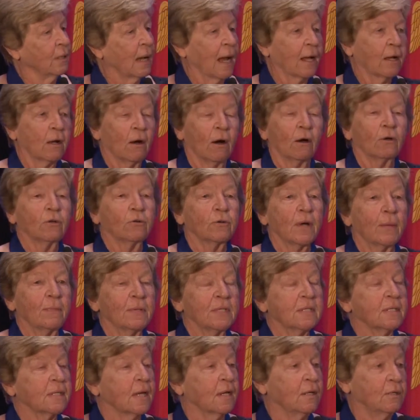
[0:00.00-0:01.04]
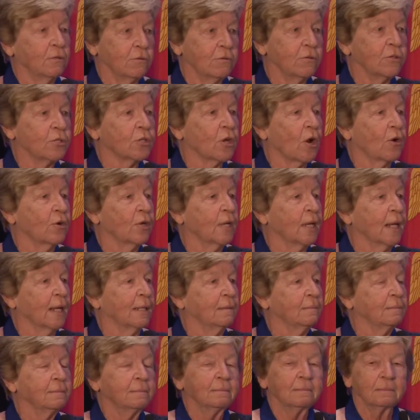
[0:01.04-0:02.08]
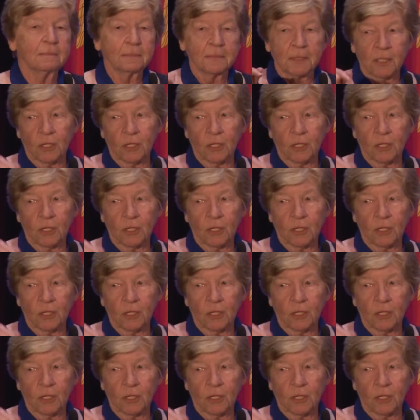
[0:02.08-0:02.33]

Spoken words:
I called her up and said, you started it,